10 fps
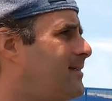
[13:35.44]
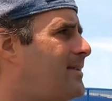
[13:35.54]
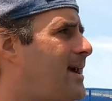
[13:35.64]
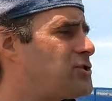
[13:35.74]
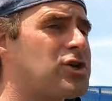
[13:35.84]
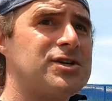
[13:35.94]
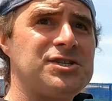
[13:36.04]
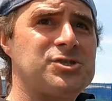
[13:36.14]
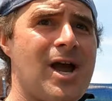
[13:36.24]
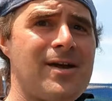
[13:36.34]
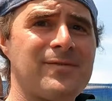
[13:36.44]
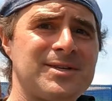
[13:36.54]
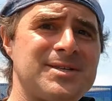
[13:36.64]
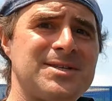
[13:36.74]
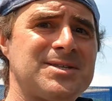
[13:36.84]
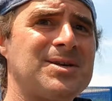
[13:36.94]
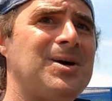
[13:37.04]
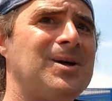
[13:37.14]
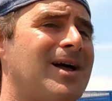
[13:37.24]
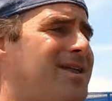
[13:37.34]
Now, Jersey drivers, this is a
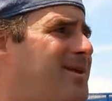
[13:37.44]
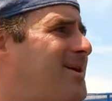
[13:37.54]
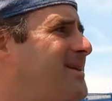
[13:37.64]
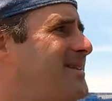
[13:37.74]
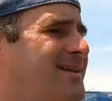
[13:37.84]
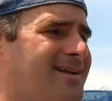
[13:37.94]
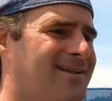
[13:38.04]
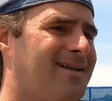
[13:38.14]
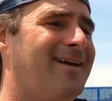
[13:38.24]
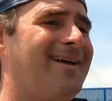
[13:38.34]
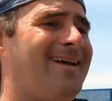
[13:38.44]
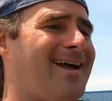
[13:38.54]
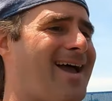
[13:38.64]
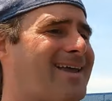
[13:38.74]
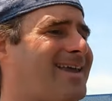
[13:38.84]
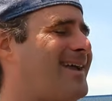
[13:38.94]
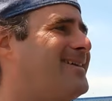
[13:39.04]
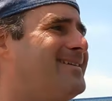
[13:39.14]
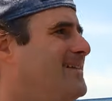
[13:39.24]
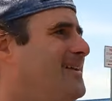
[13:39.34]
whole other ordeal. I can't.